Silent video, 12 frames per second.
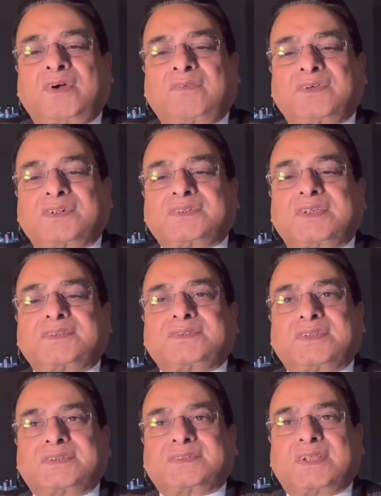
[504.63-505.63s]
hours
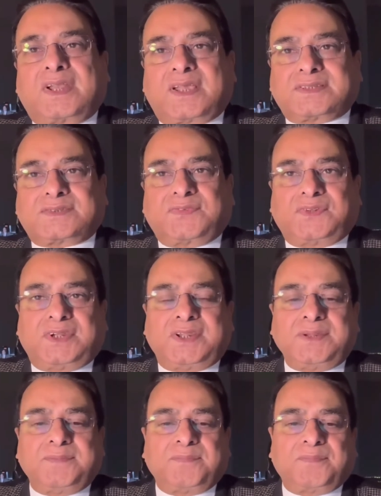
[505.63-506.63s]
since the last feeding.